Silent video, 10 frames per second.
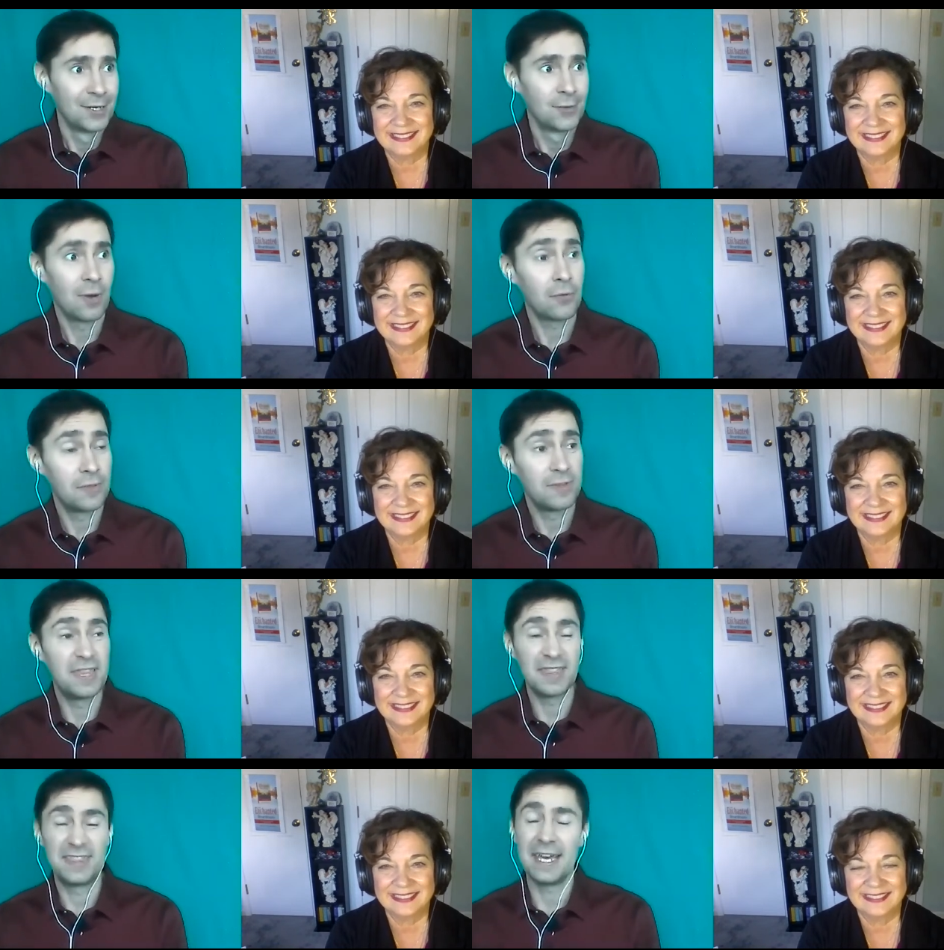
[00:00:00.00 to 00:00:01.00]
Speaker 1: well,
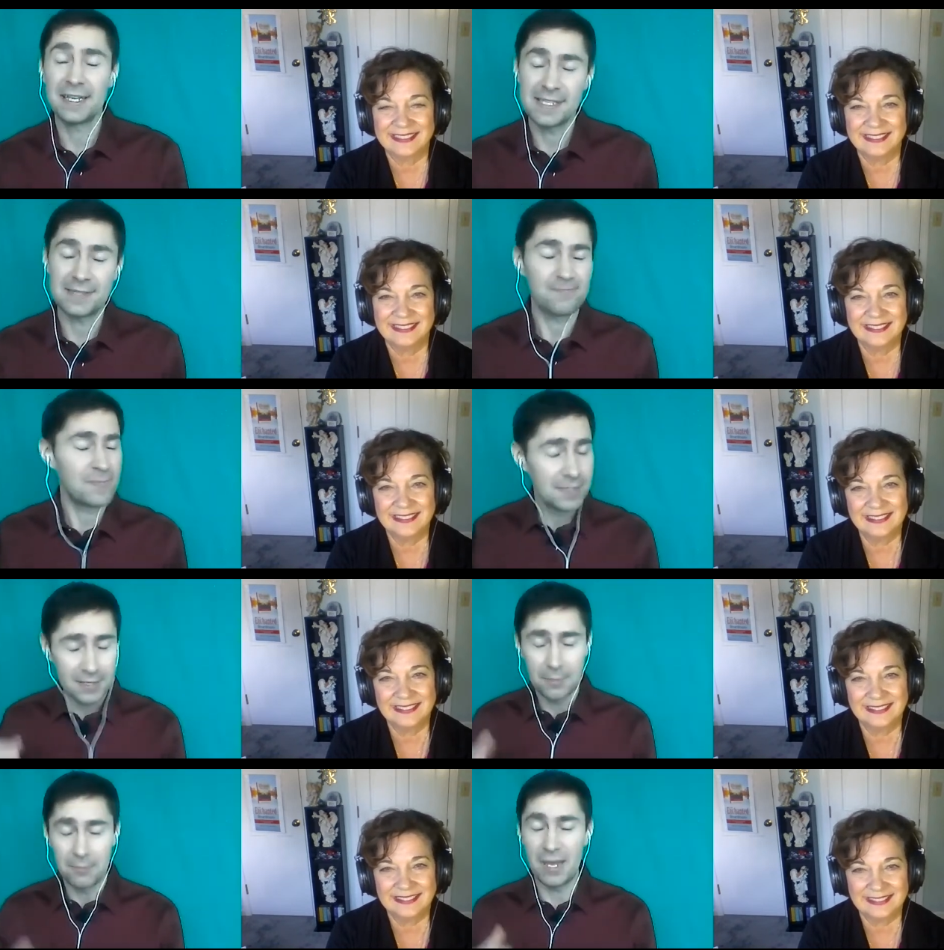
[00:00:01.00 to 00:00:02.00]
th- that's that's
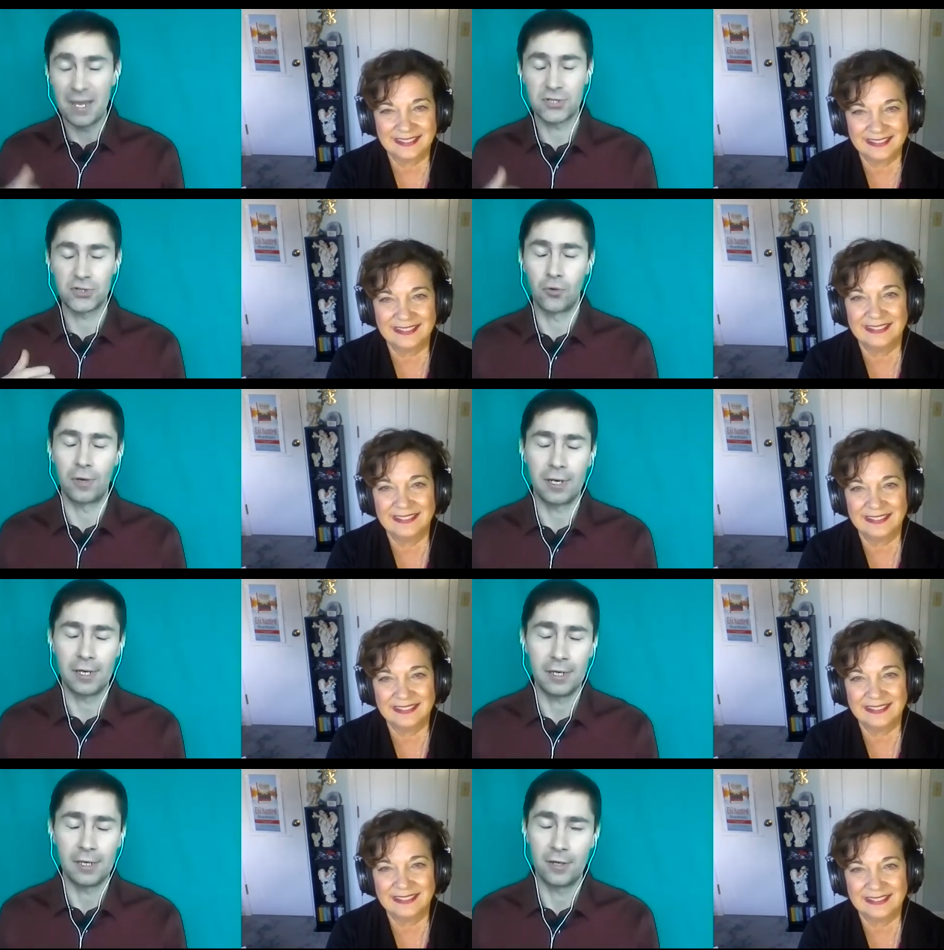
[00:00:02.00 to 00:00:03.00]
an amazing
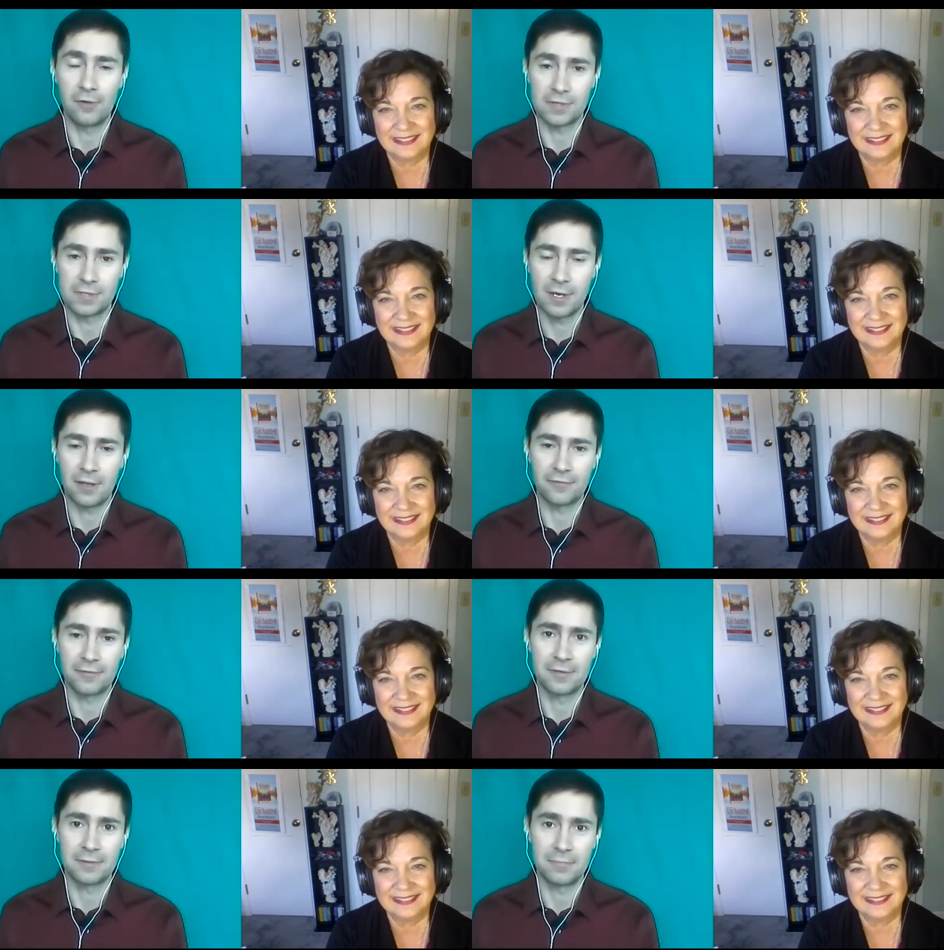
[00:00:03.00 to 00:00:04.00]
story in and of
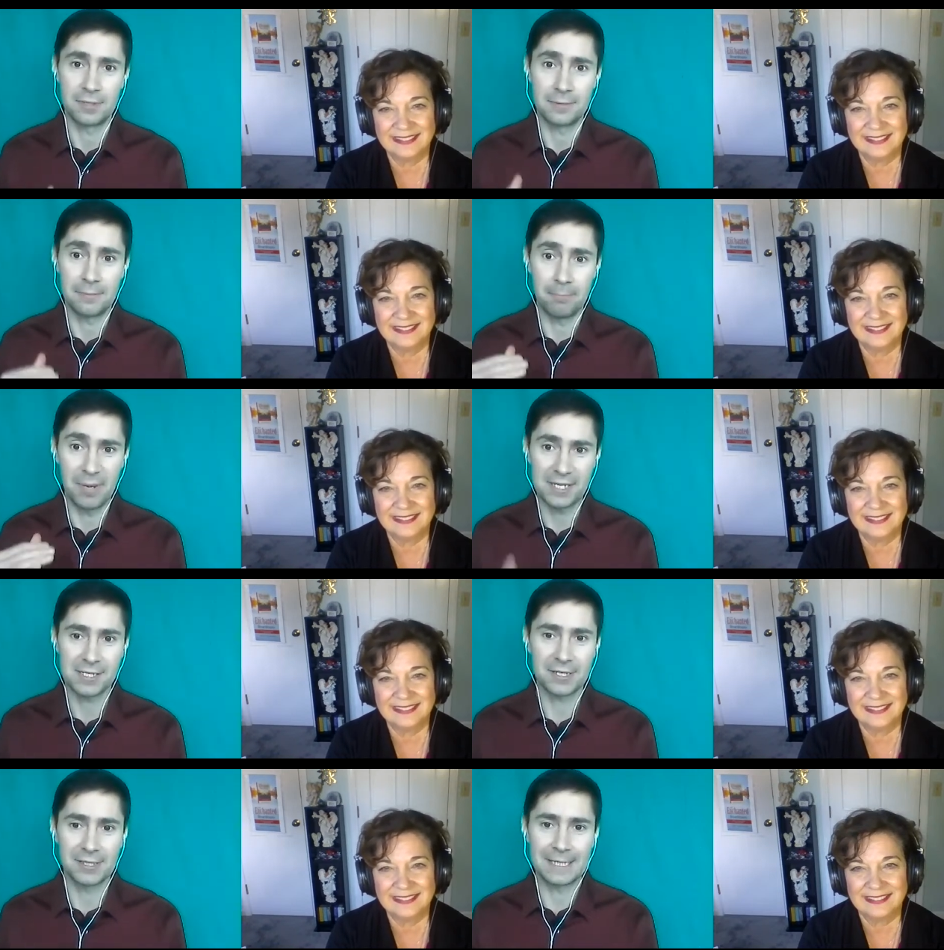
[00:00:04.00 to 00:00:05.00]
itself. But
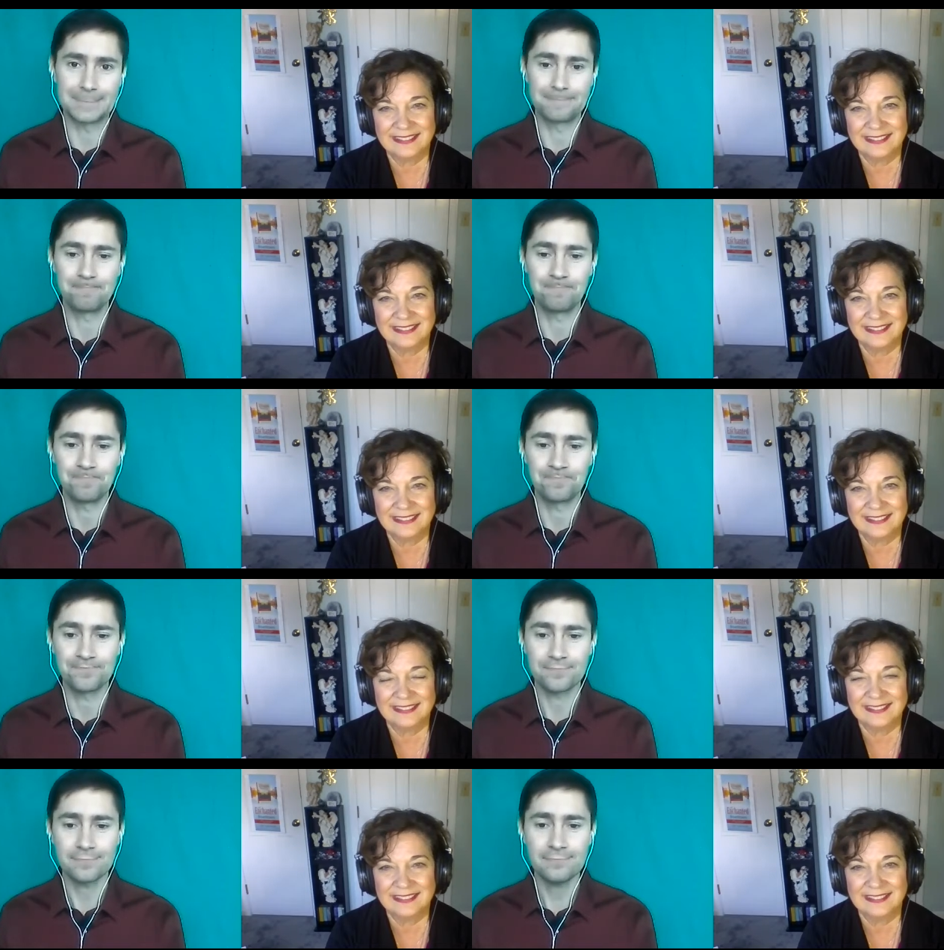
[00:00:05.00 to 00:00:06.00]
basically,
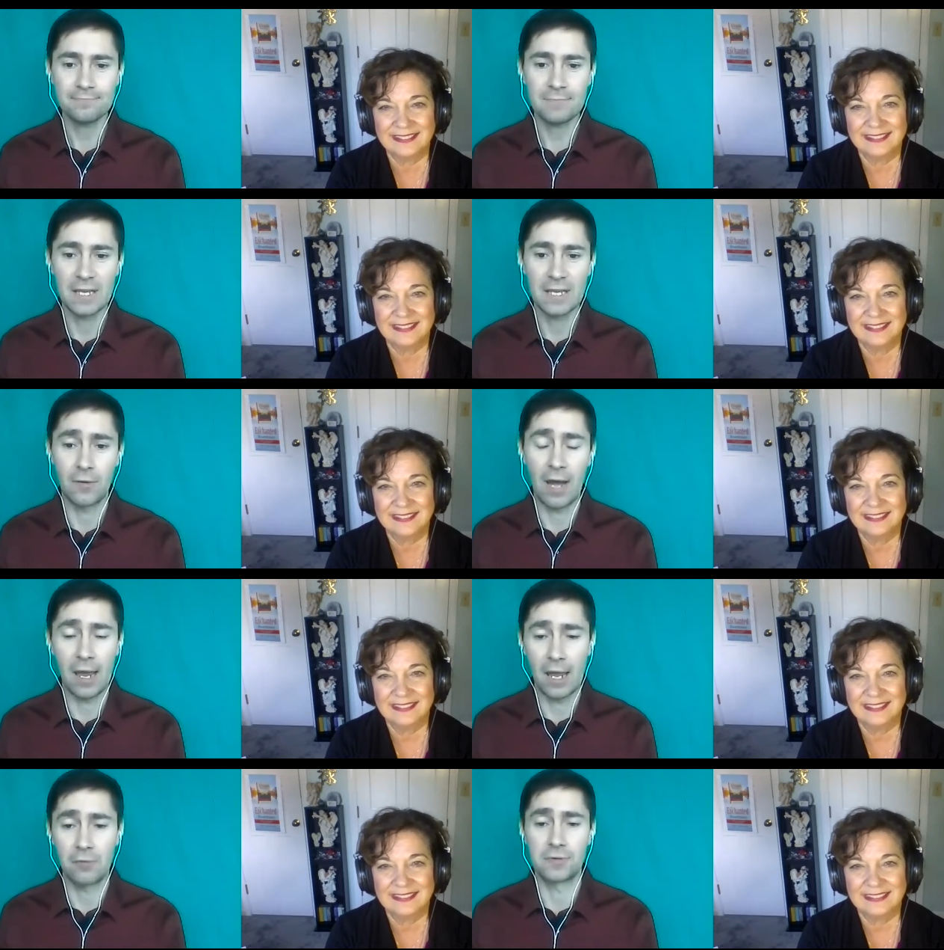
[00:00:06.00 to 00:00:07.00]
so
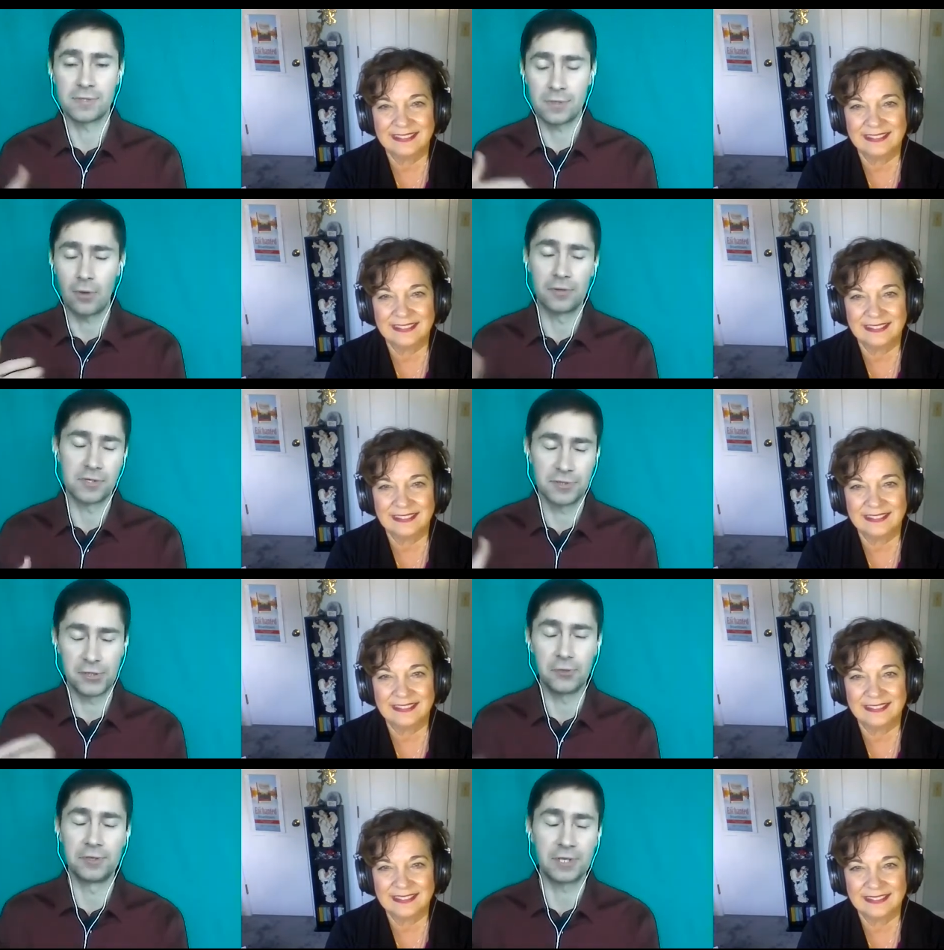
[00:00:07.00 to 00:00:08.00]
I, I, was on a
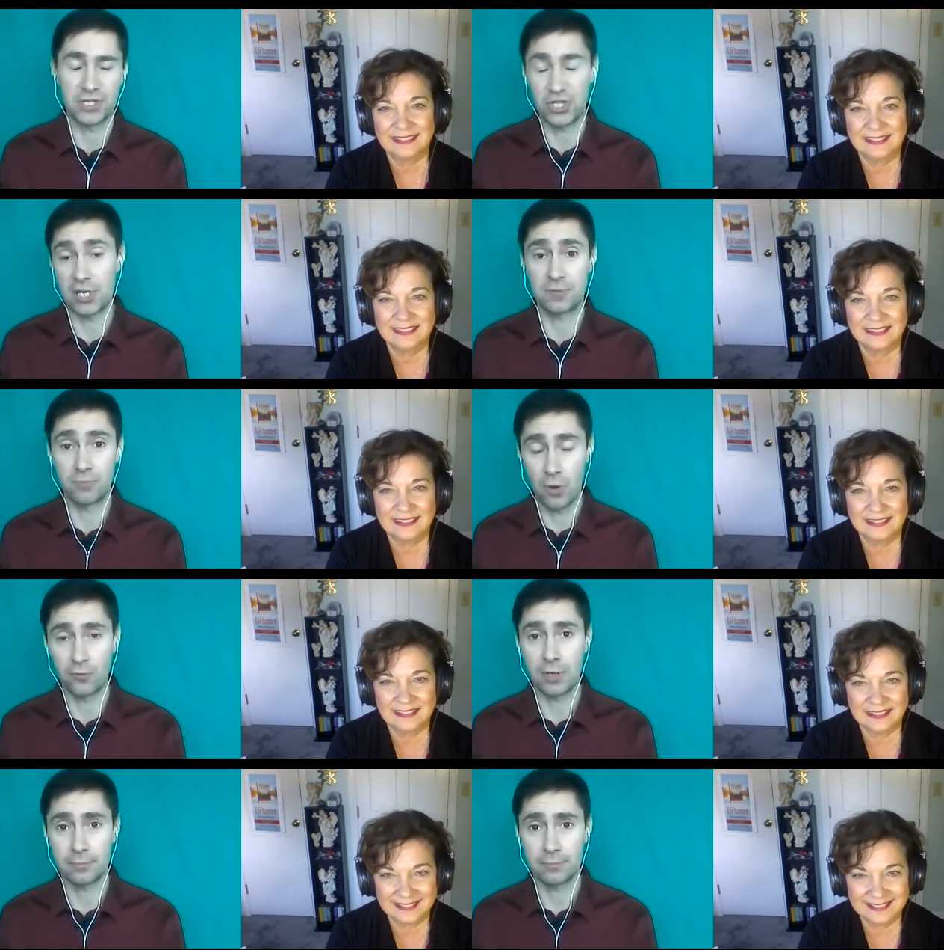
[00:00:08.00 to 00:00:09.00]
student exchange
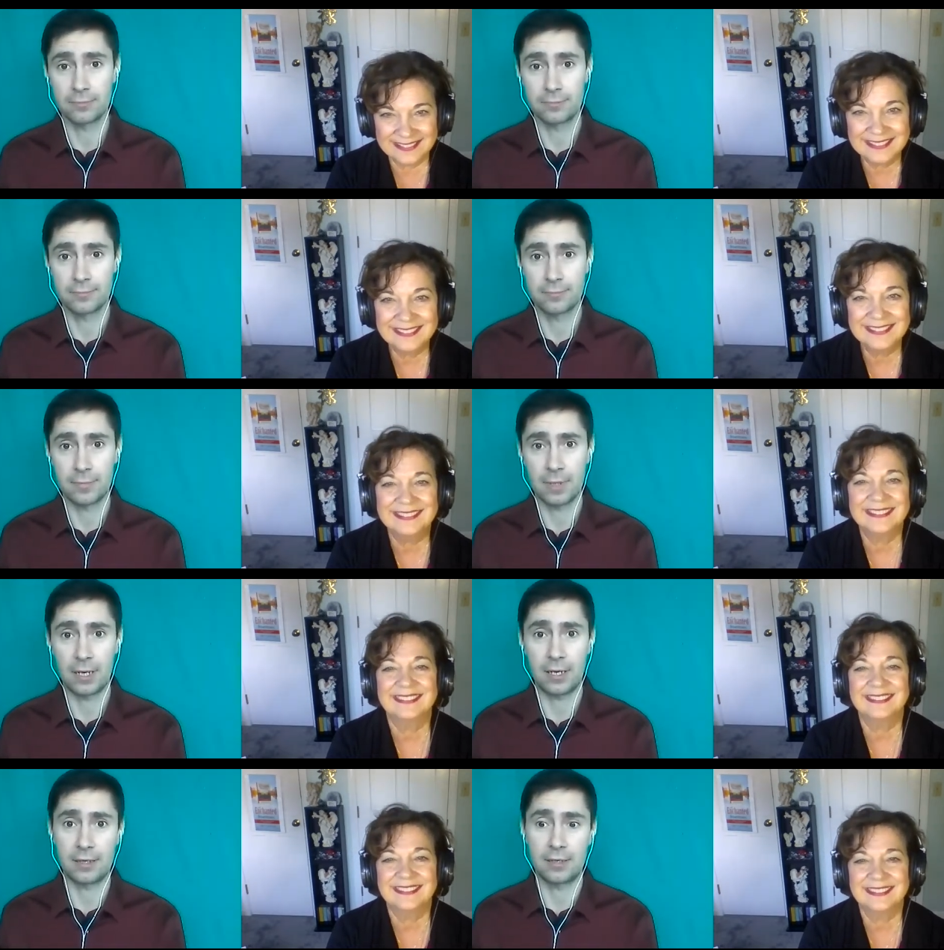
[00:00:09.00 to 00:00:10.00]
program,
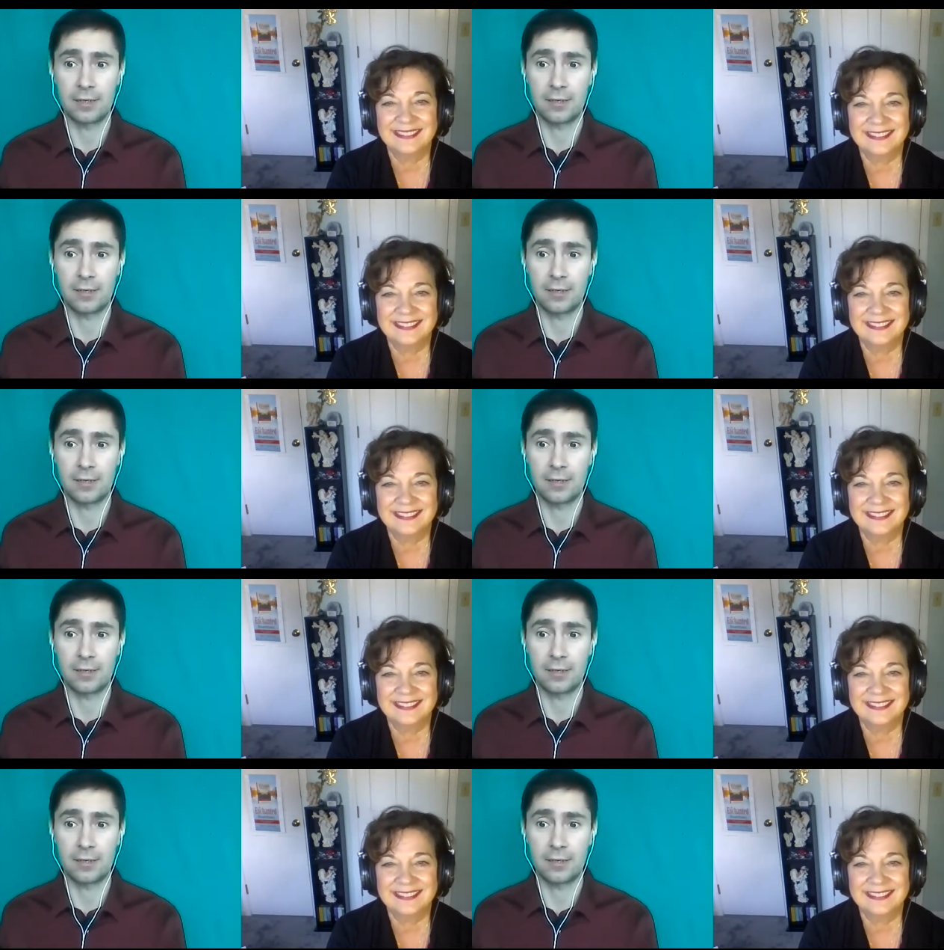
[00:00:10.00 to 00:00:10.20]
and